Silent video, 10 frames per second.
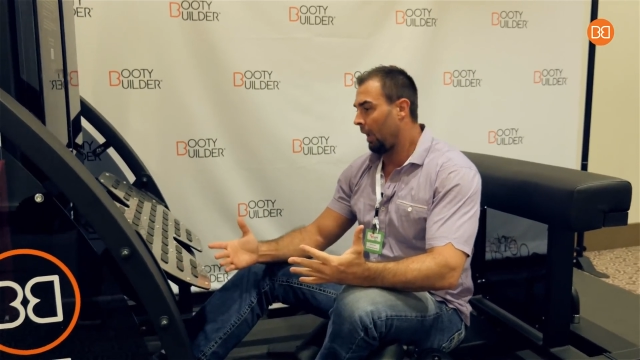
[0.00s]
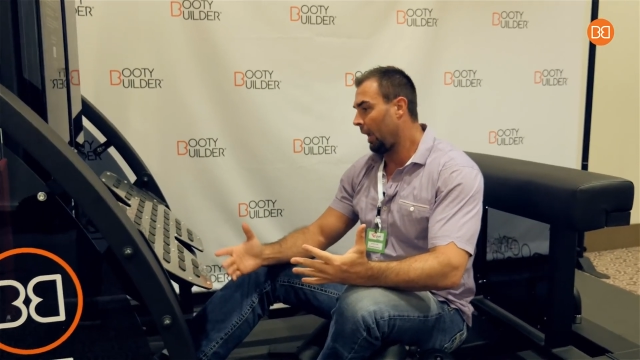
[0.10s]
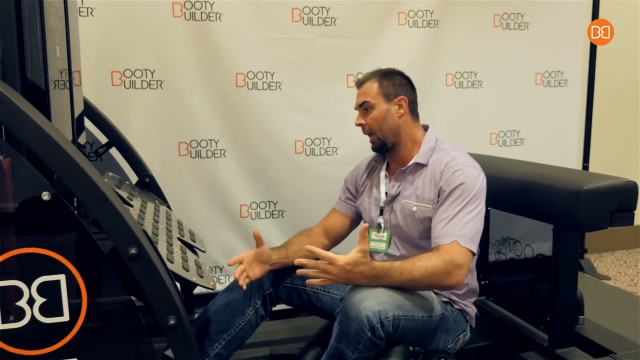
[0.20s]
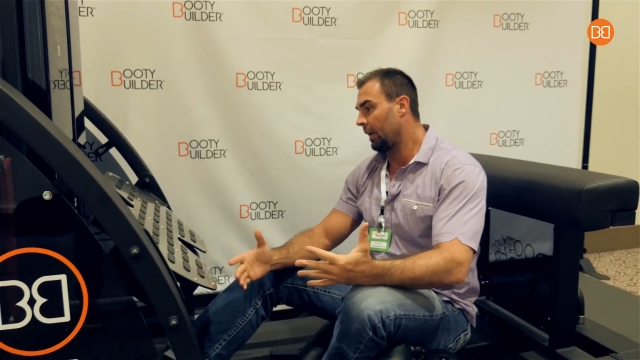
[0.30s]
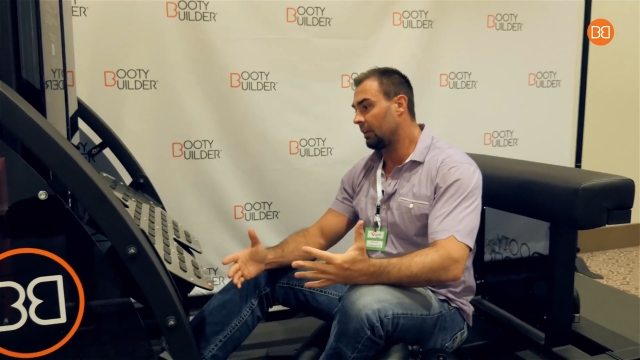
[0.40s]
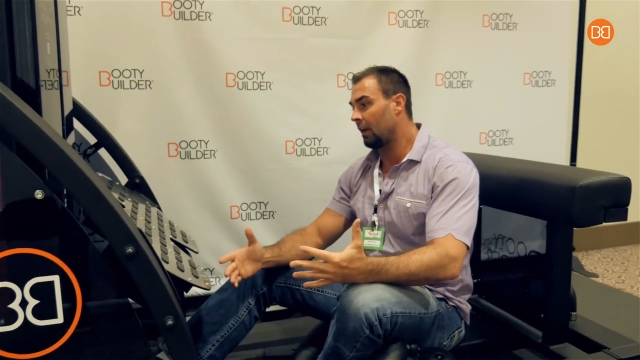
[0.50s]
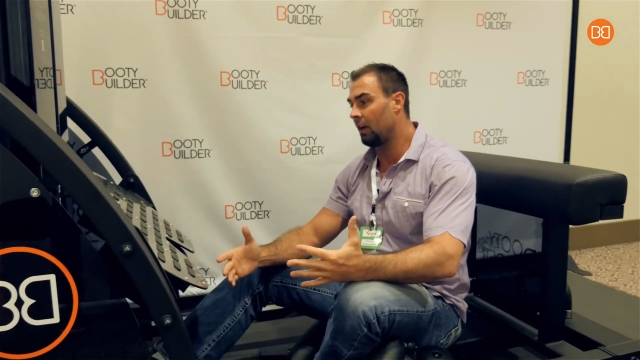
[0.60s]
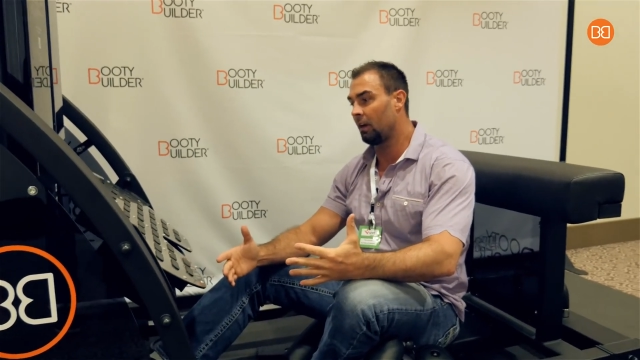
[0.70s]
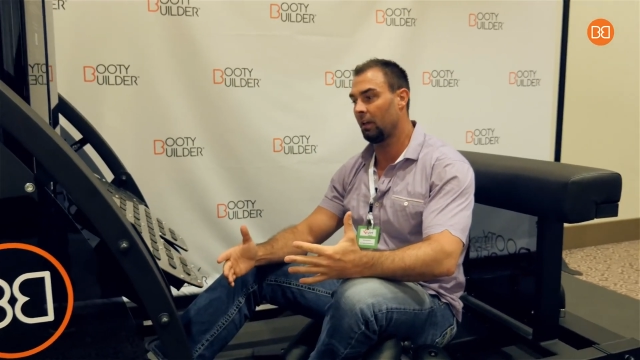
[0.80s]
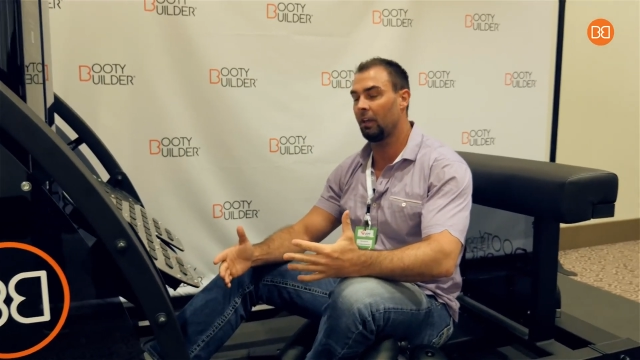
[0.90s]
And
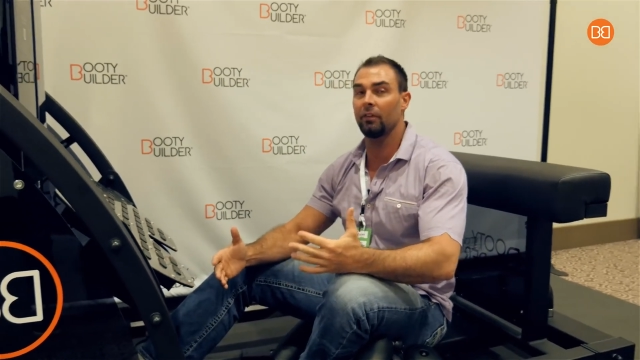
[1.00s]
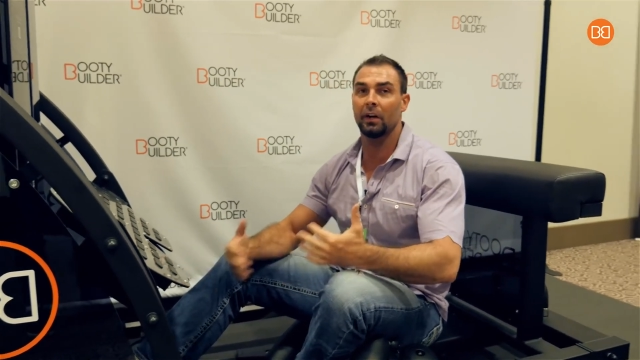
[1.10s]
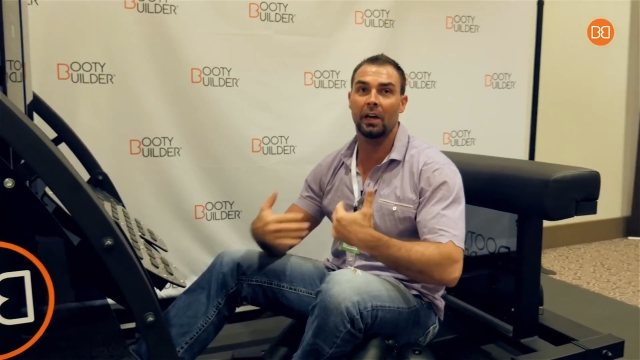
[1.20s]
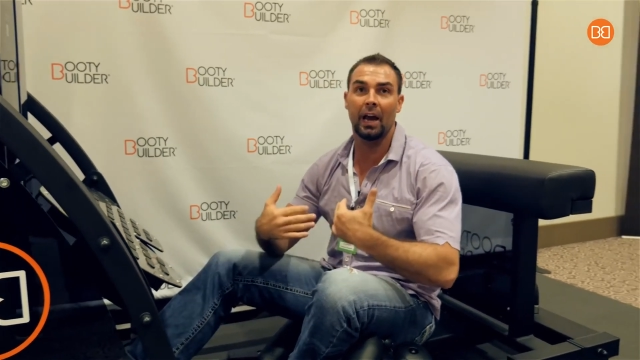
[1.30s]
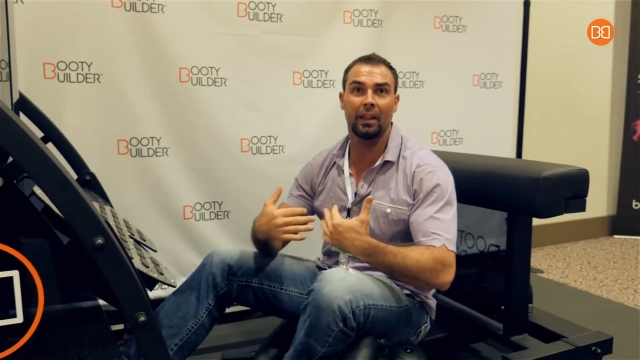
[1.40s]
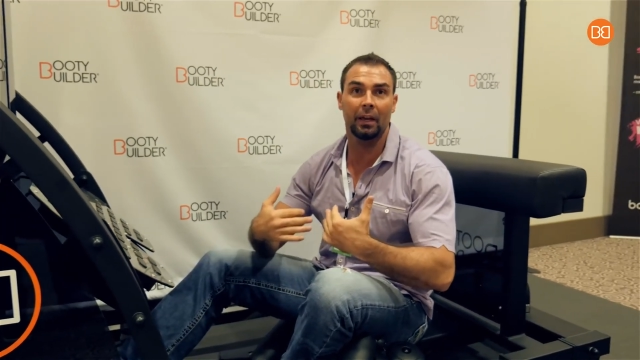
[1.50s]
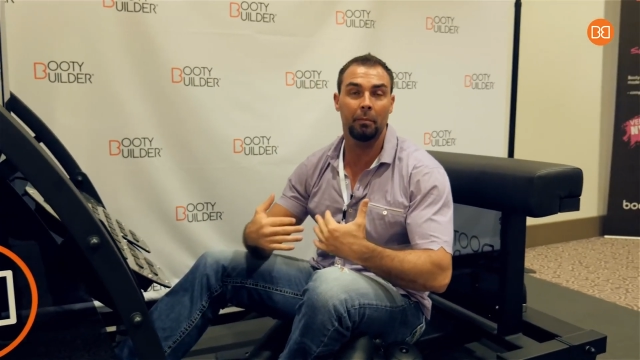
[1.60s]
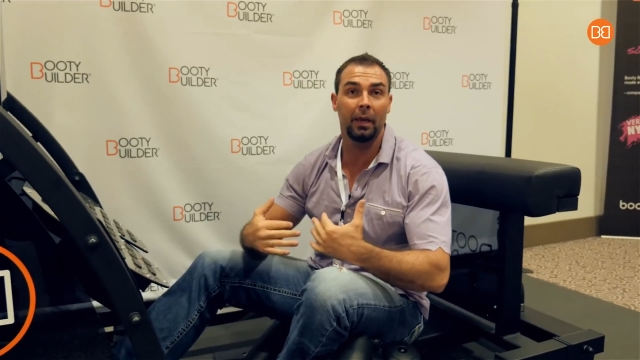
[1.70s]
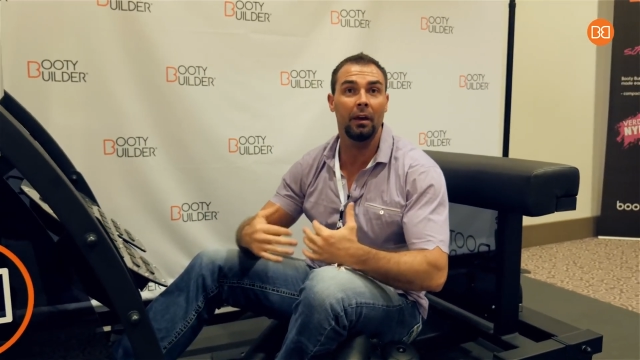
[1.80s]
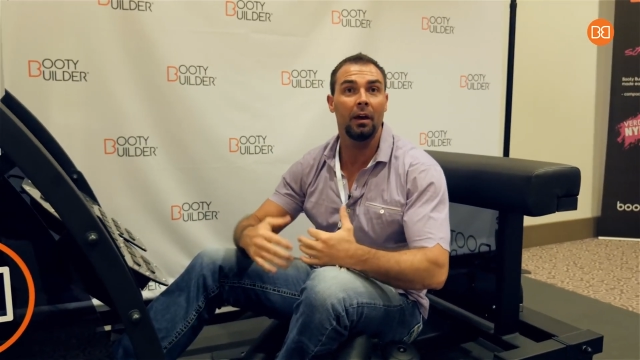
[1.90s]
even a guy like
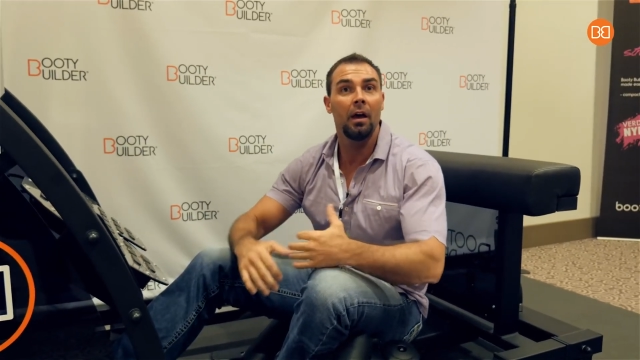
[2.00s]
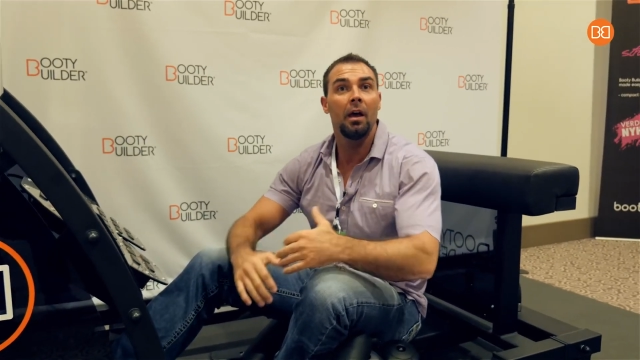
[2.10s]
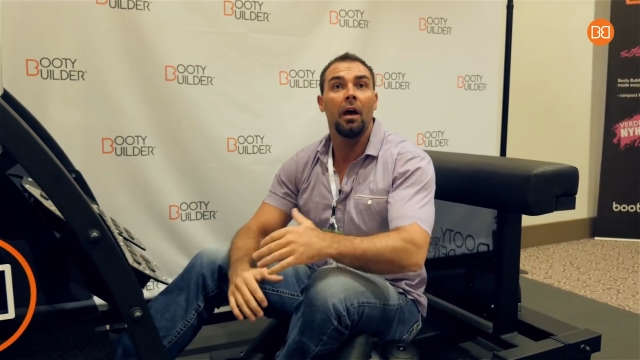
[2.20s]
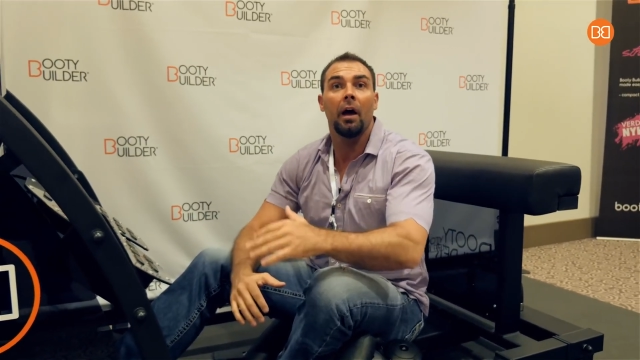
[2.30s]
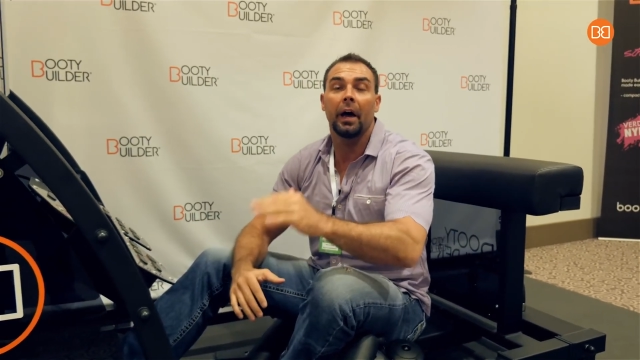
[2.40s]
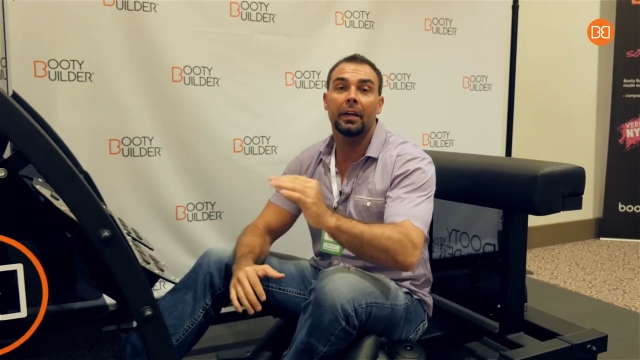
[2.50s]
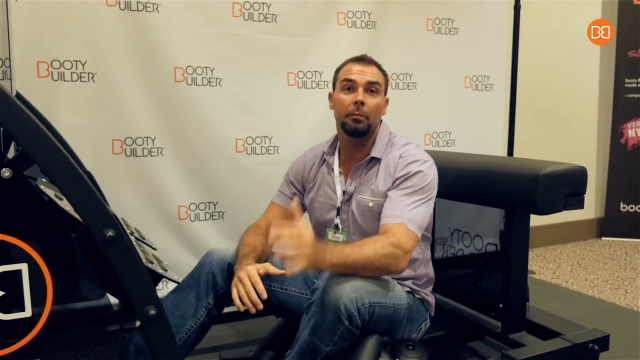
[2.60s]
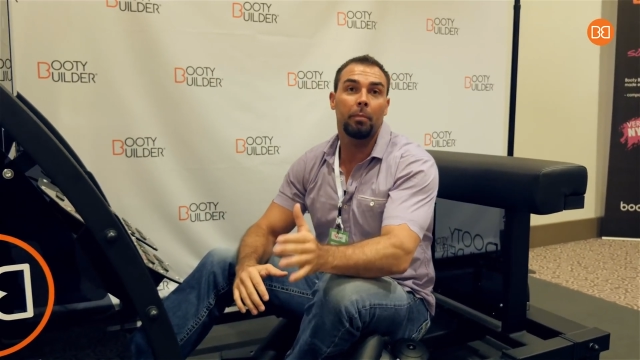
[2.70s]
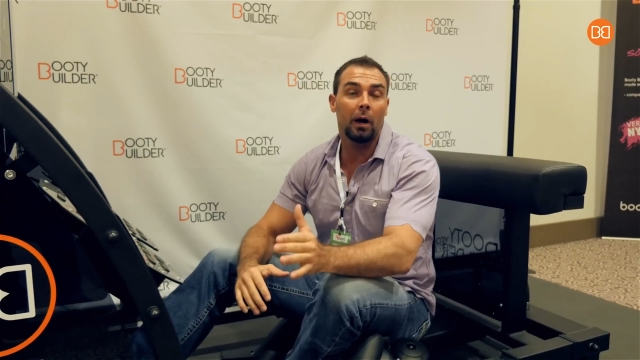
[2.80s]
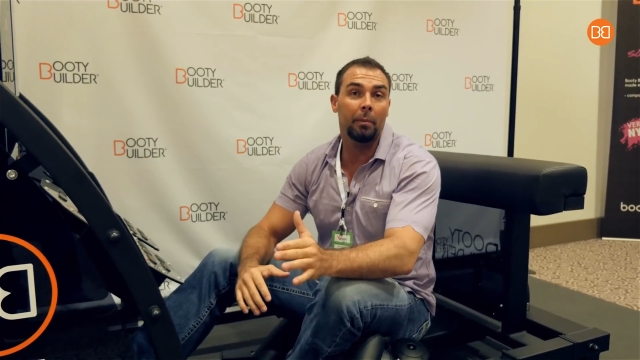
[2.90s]
me, I
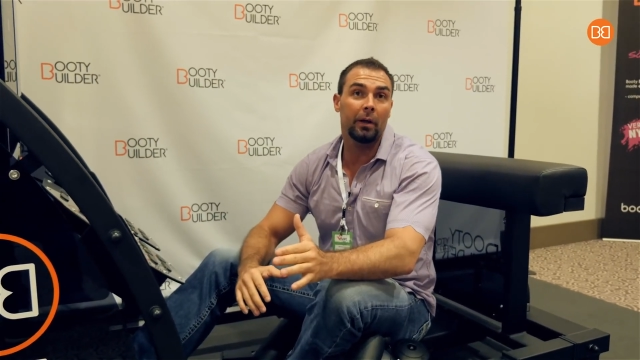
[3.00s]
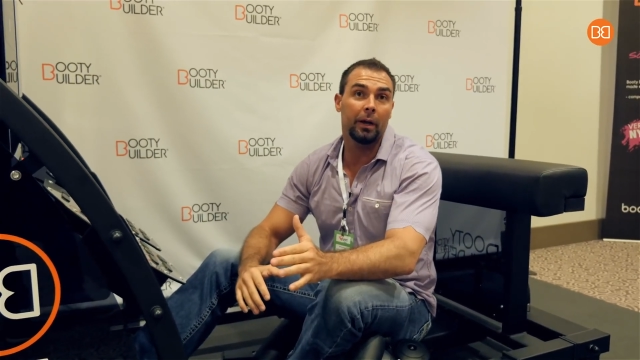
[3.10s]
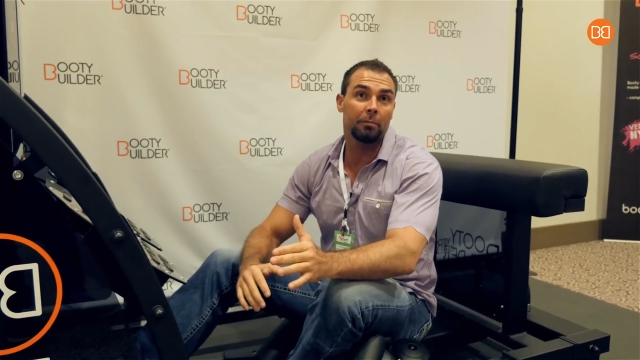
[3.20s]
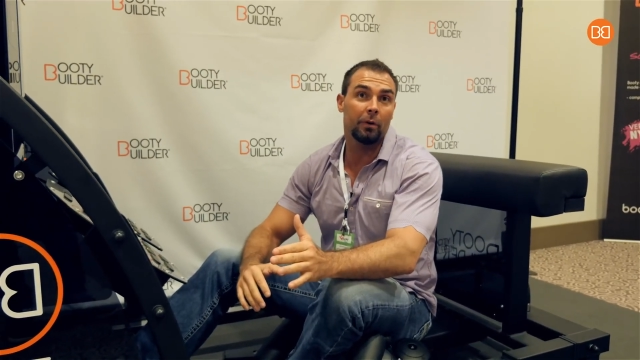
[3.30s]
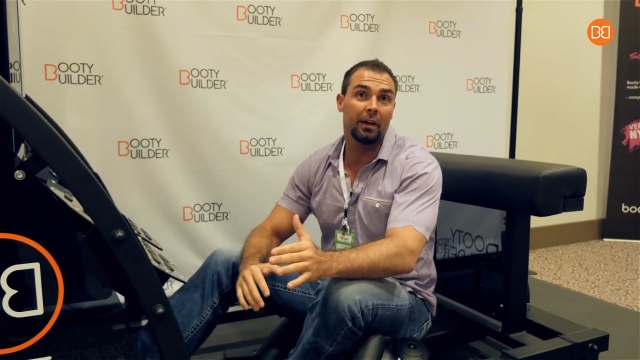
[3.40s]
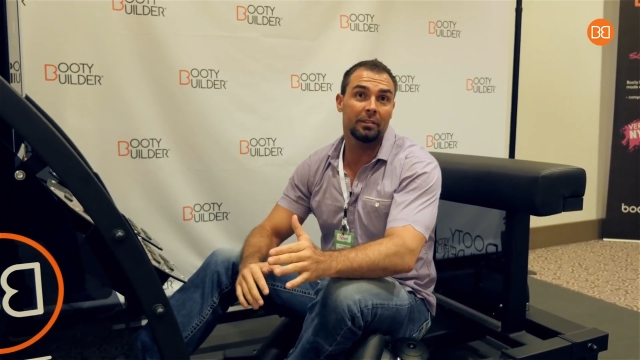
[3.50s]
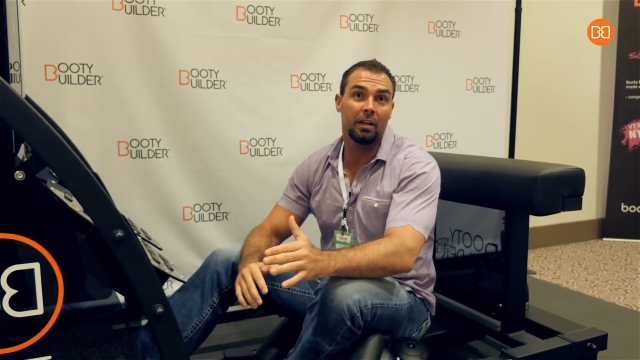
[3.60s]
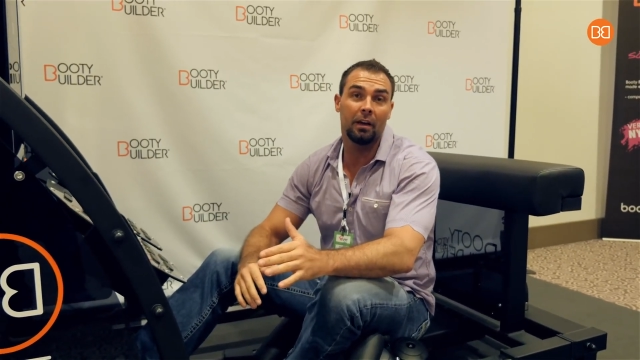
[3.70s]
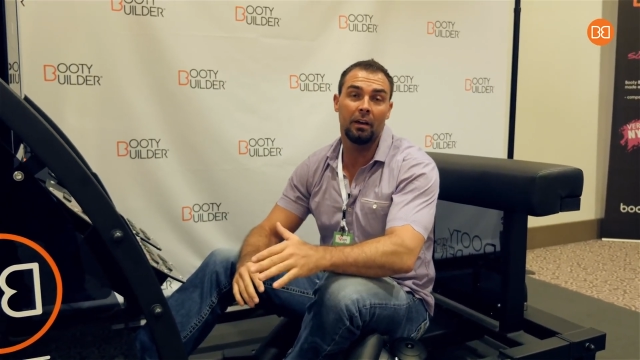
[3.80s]
can barbell hip thrust